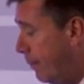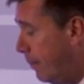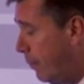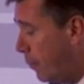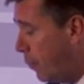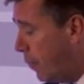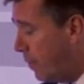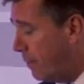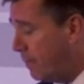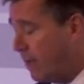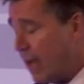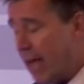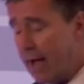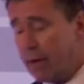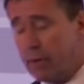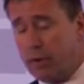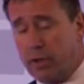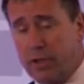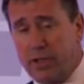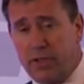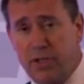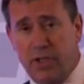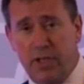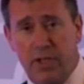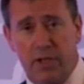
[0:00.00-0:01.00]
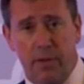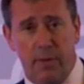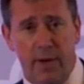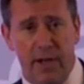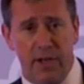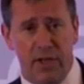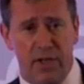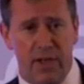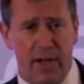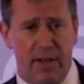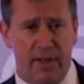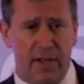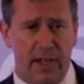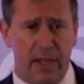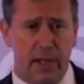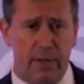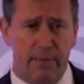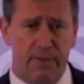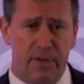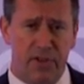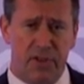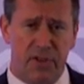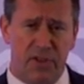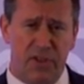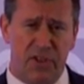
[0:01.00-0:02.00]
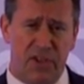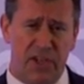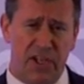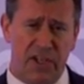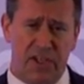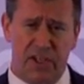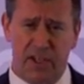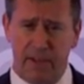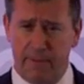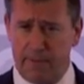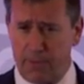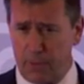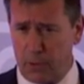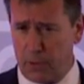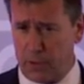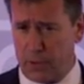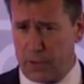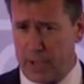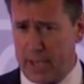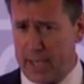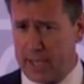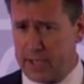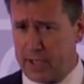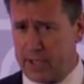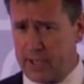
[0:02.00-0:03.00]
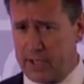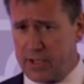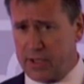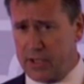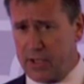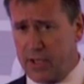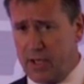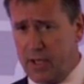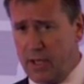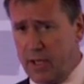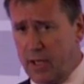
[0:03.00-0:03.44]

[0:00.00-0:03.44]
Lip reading: We've now got a situation, I think, of the 64 theatres.